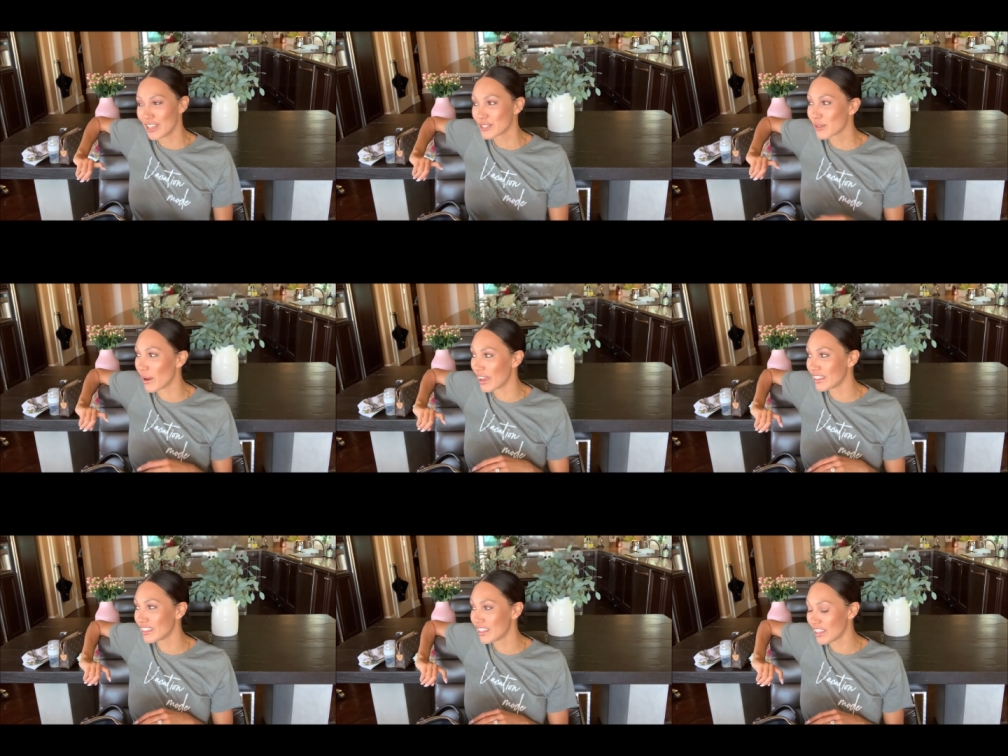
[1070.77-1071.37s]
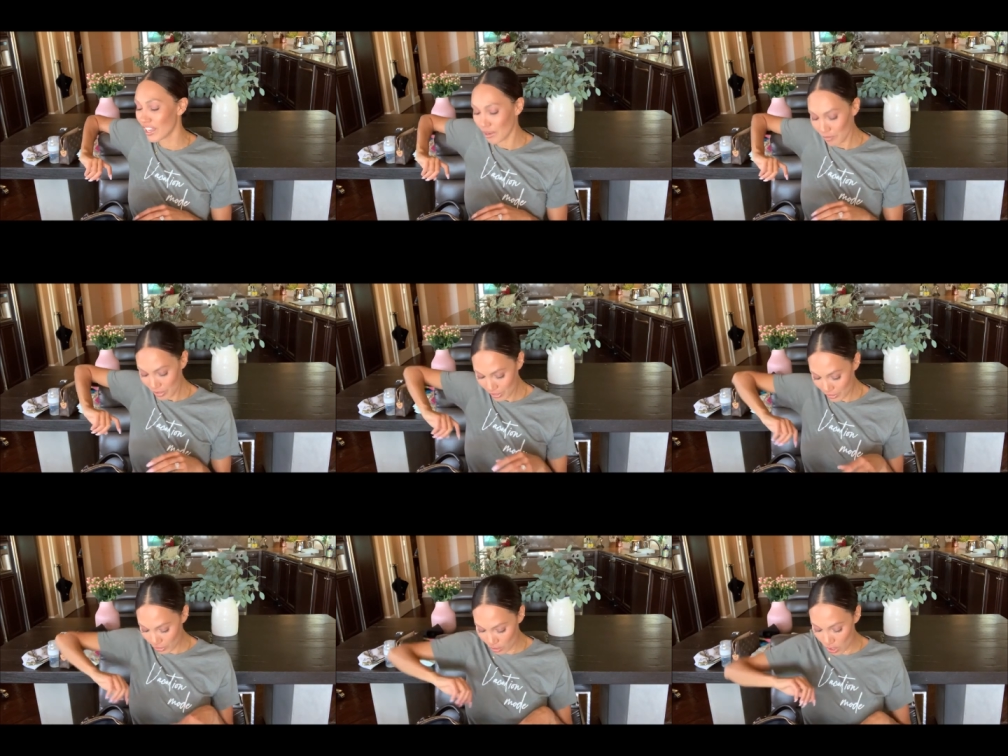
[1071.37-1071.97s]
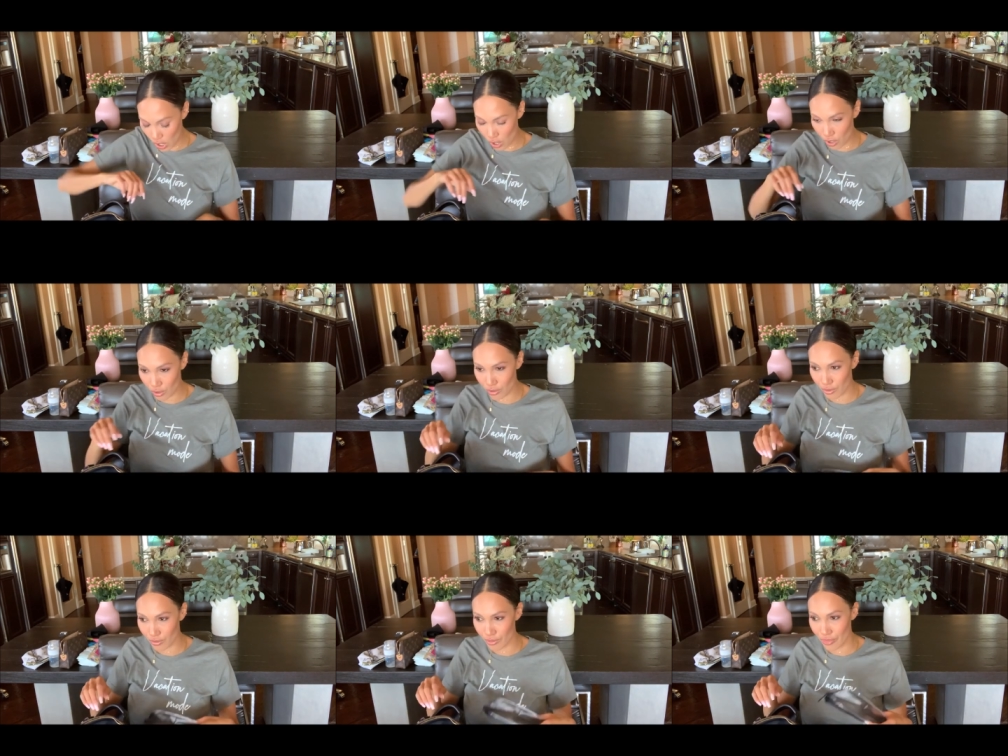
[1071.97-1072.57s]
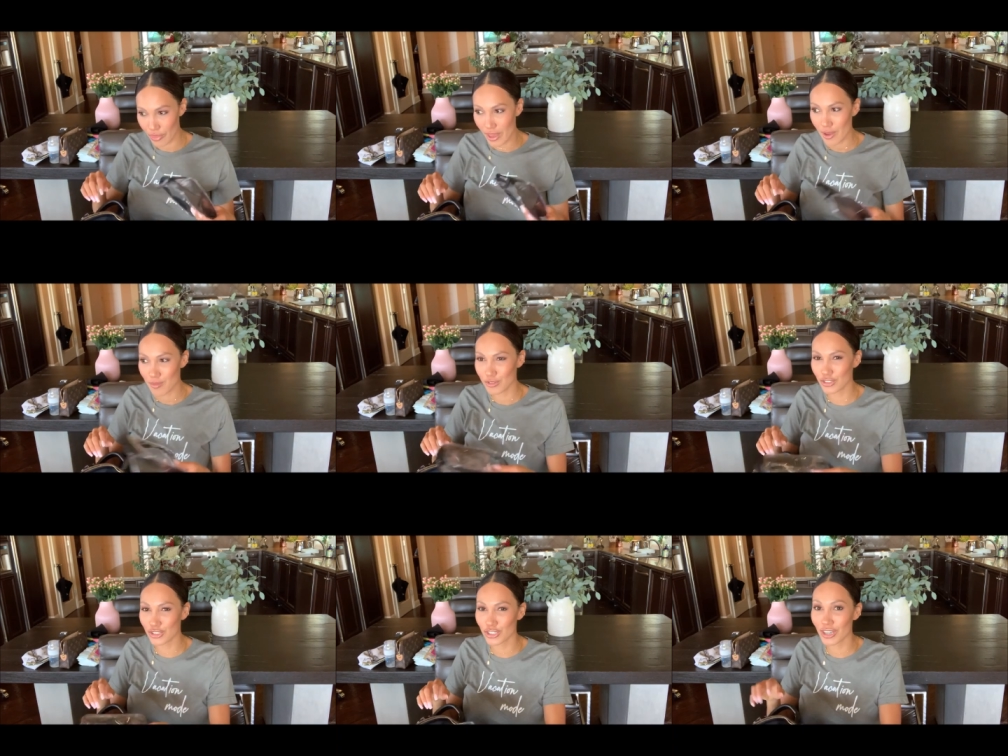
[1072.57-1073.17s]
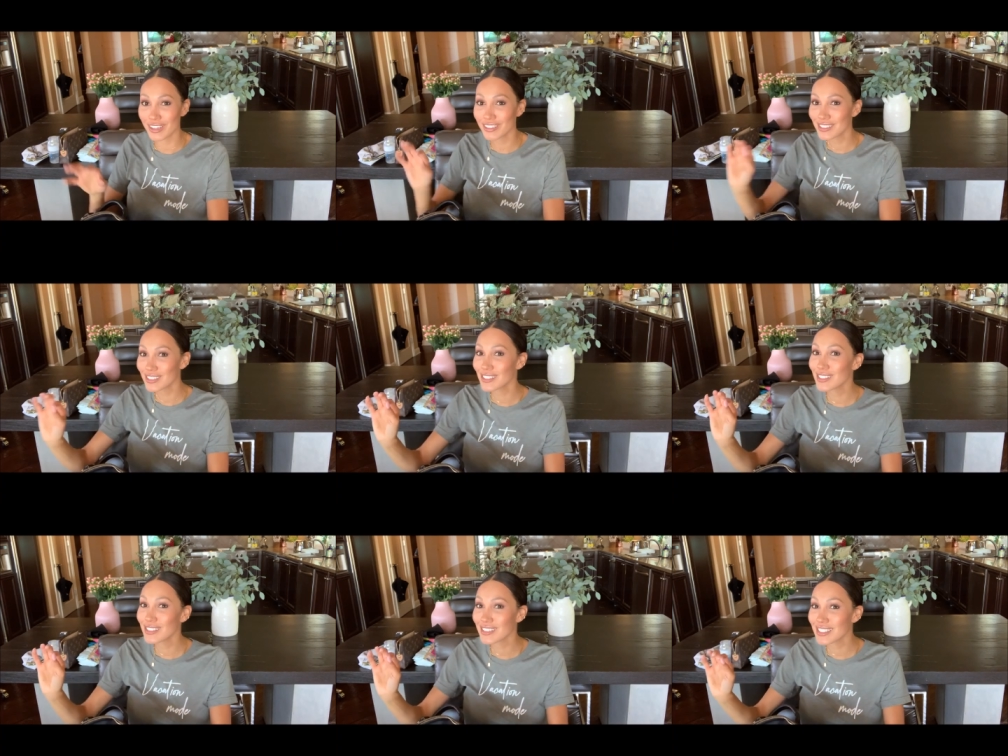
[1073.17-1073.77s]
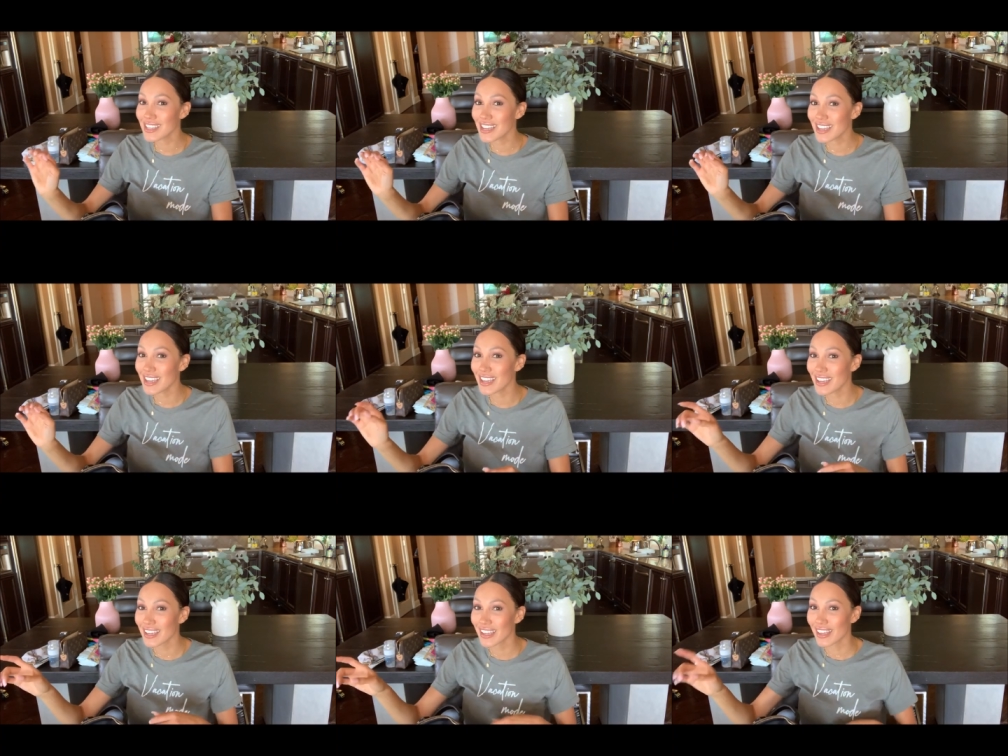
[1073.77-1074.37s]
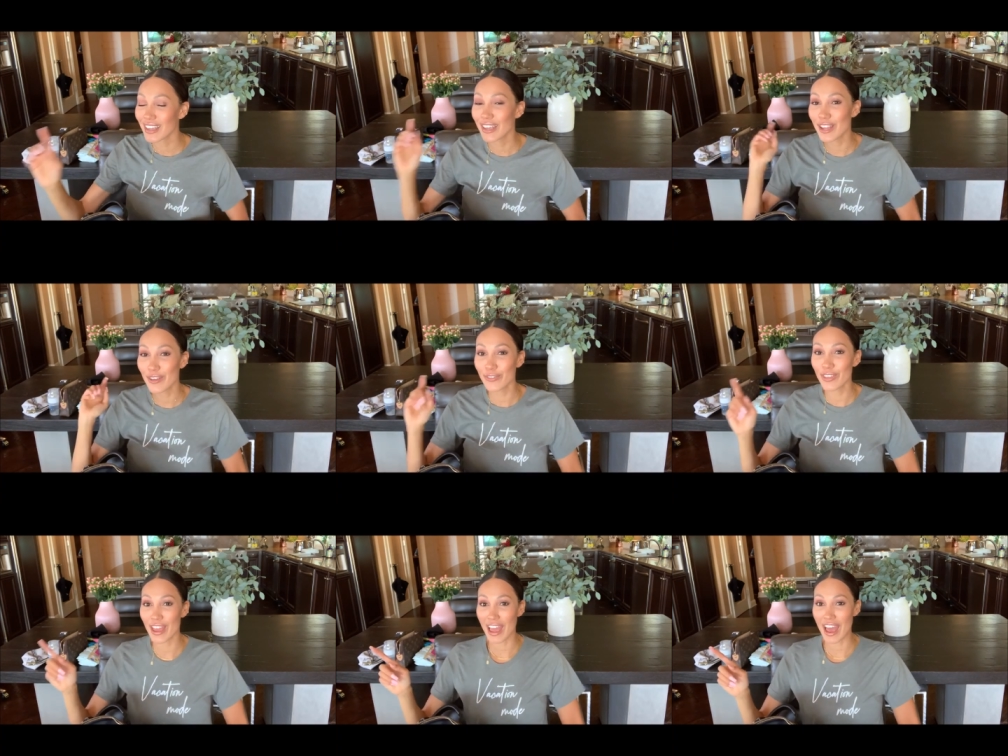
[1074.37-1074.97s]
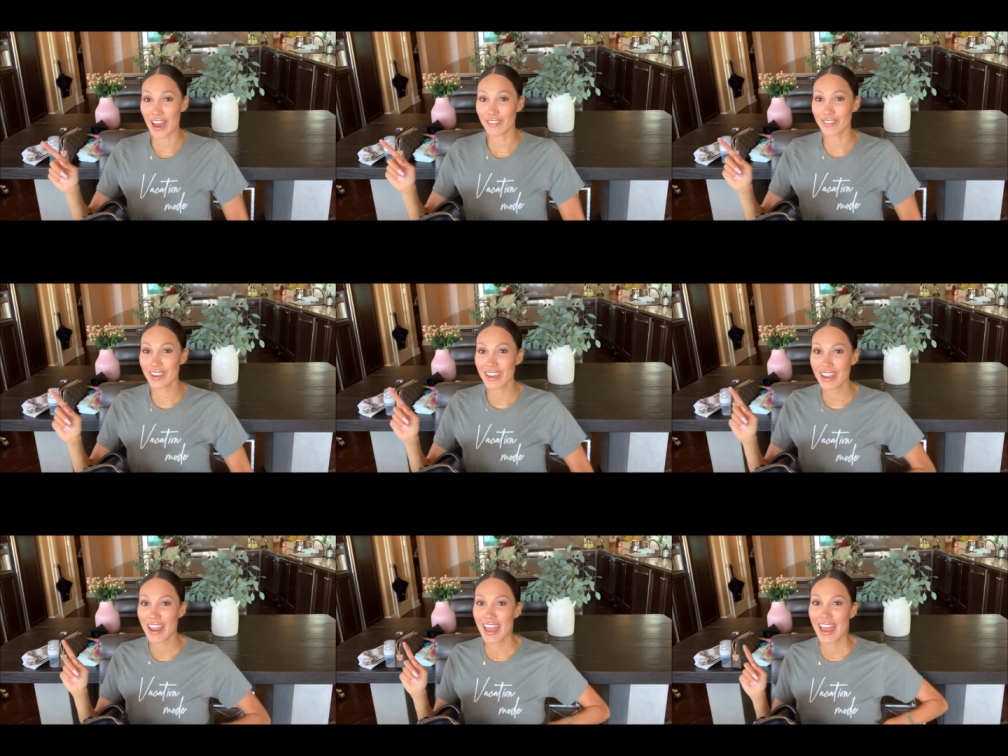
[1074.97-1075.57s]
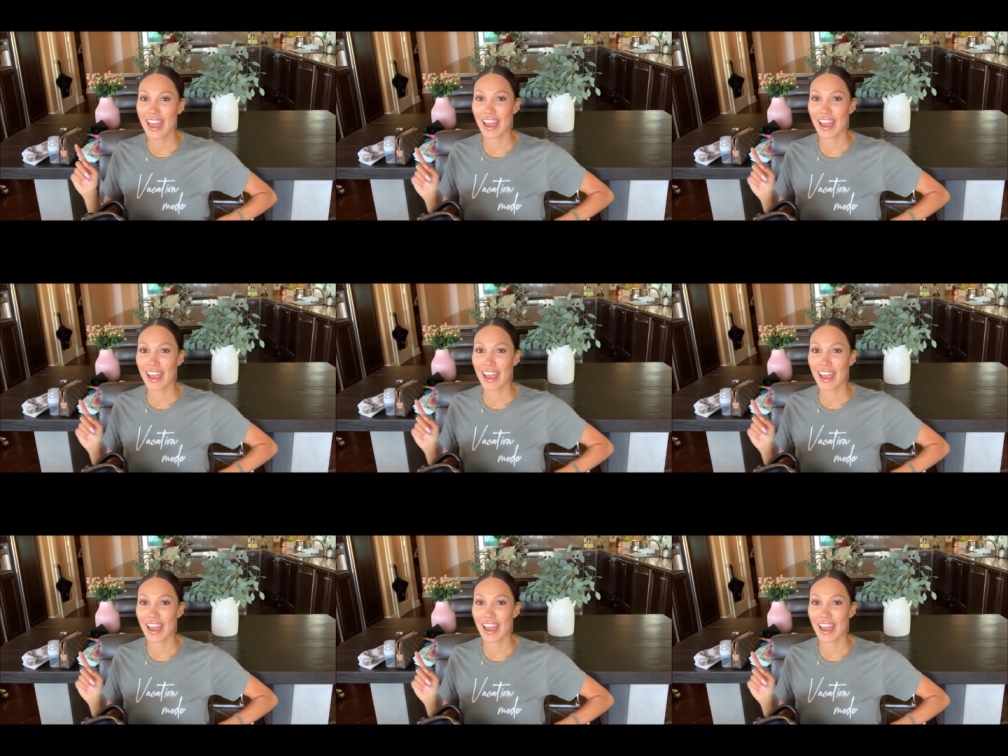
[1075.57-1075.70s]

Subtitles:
so I think I'm gonna call them just to see if they have it.